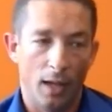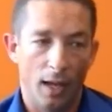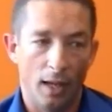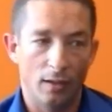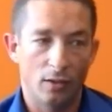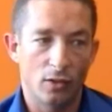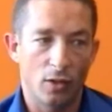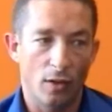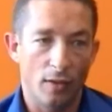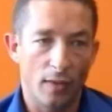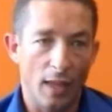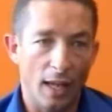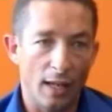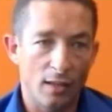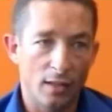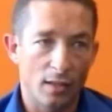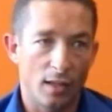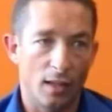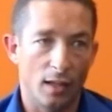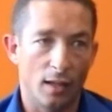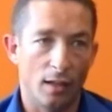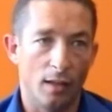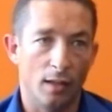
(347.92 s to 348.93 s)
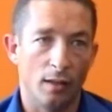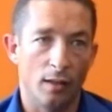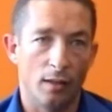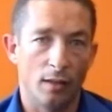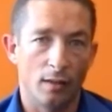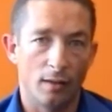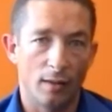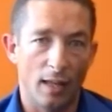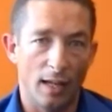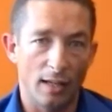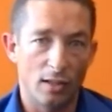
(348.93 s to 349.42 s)
And so that's
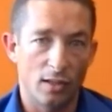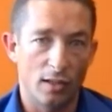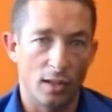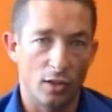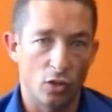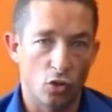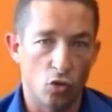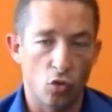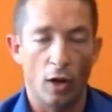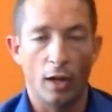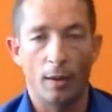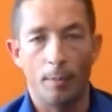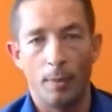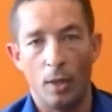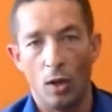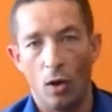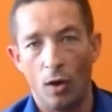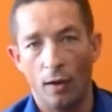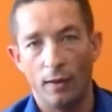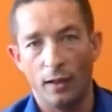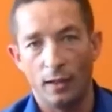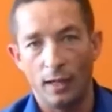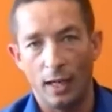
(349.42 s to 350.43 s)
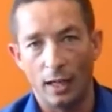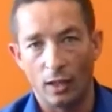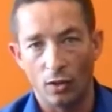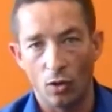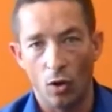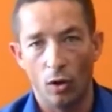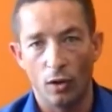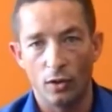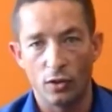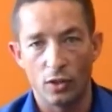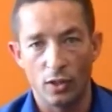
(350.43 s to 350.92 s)
the trick behind the
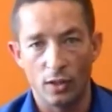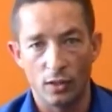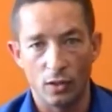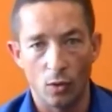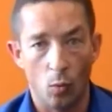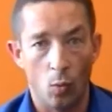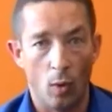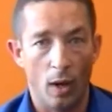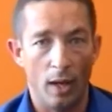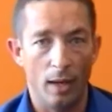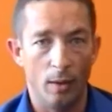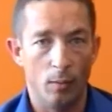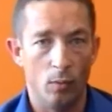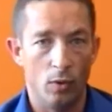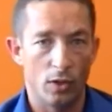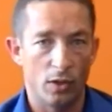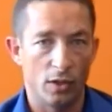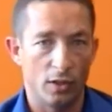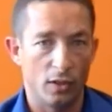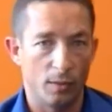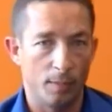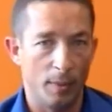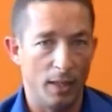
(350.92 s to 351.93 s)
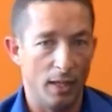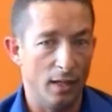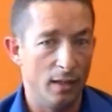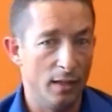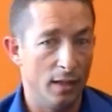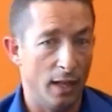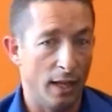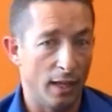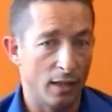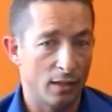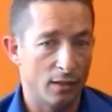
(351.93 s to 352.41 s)
technology, is the way in which it's been
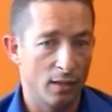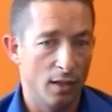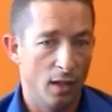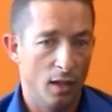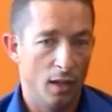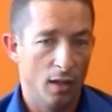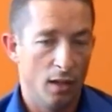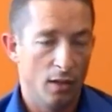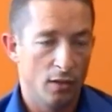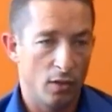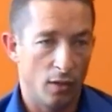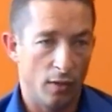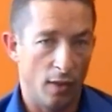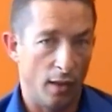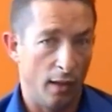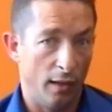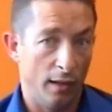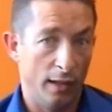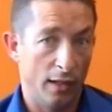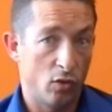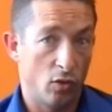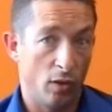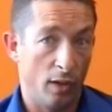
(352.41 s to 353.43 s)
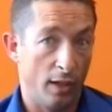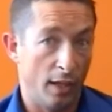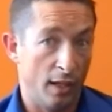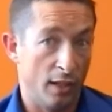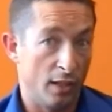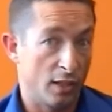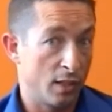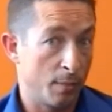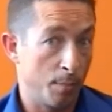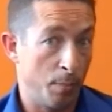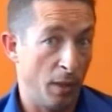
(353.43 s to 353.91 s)
indexed, so that literally
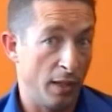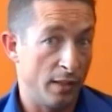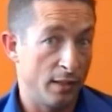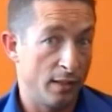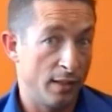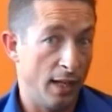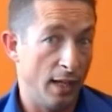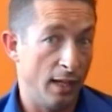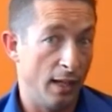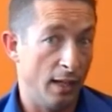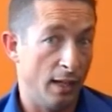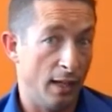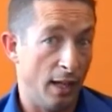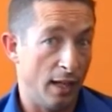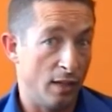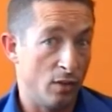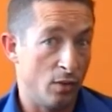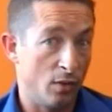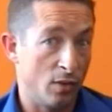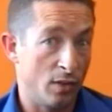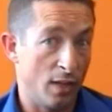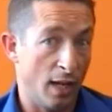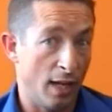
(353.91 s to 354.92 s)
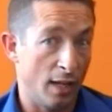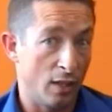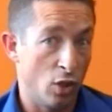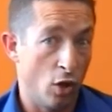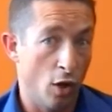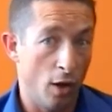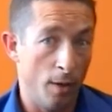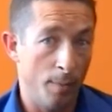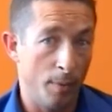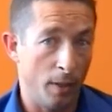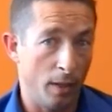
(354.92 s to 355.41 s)
in a split second as you start
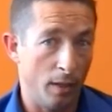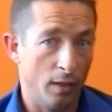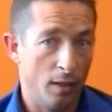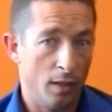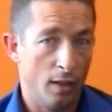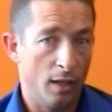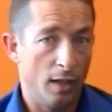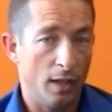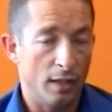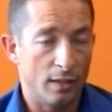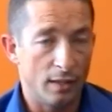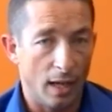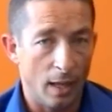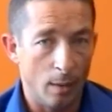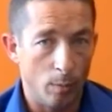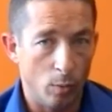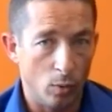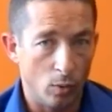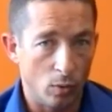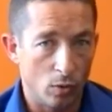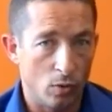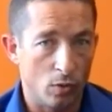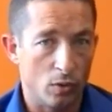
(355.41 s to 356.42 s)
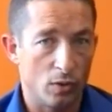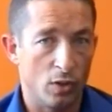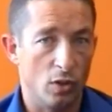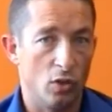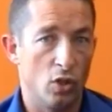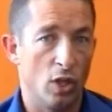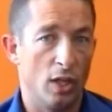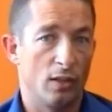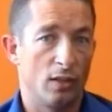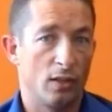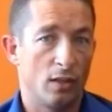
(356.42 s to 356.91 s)
typing, it's able to
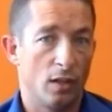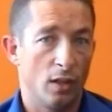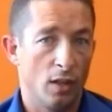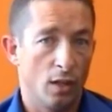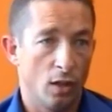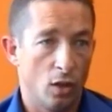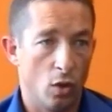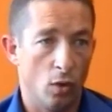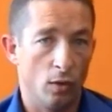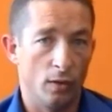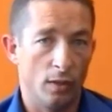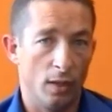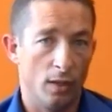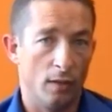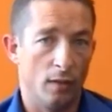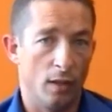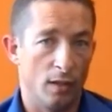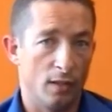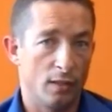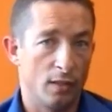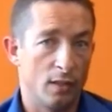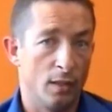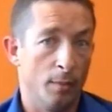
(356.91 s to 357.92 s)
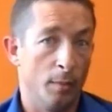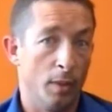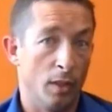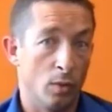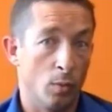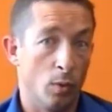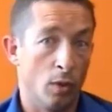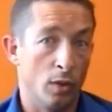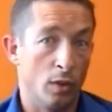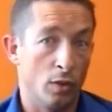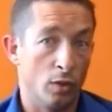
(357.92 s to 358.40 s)
suggest content that is
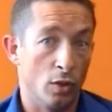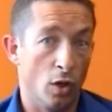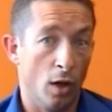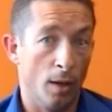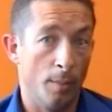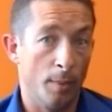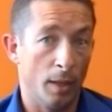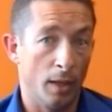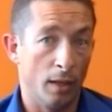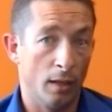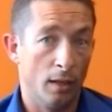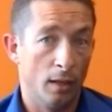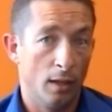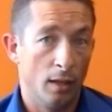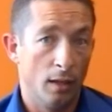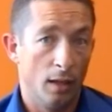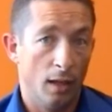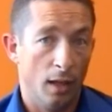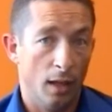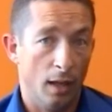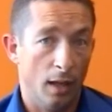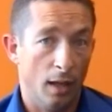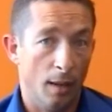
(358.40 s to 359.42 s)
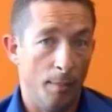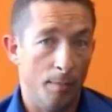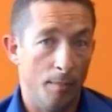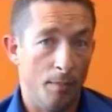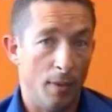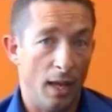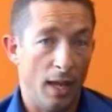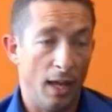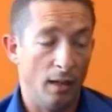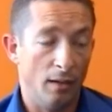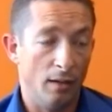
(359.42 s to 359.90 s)
similar to what you're typing.
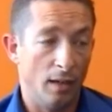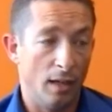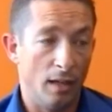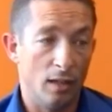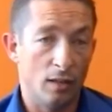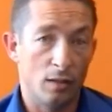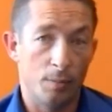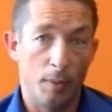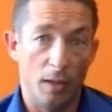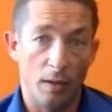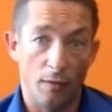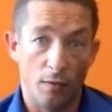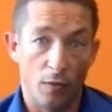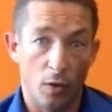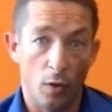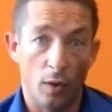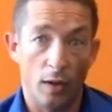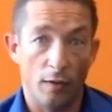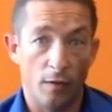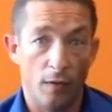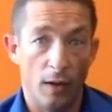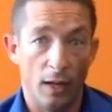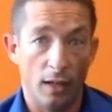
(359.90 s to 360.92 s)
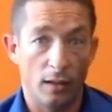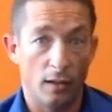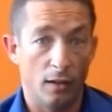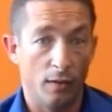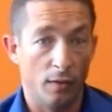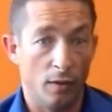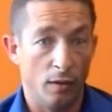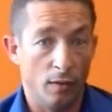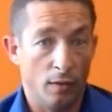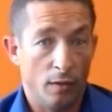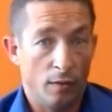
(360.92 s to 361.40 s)
And it's been very
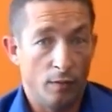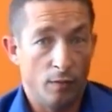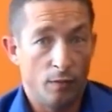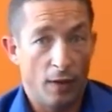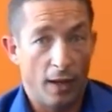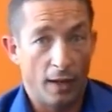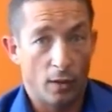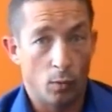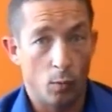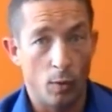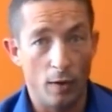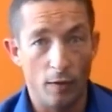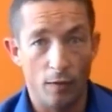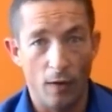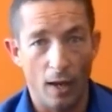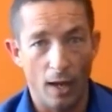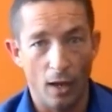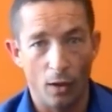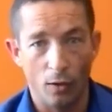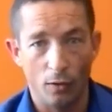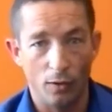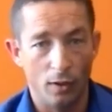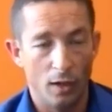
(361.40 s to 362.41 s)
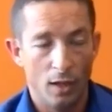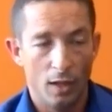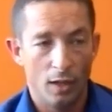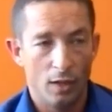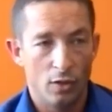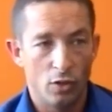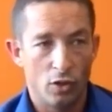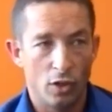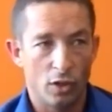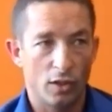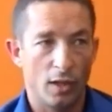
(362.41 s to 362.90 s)
effective. And in fact, we found
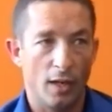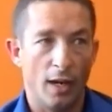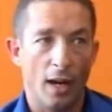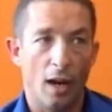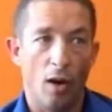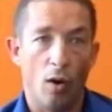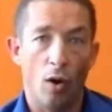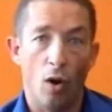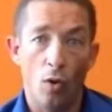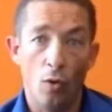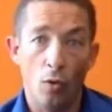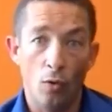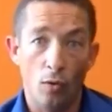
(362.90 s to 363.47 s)
just in our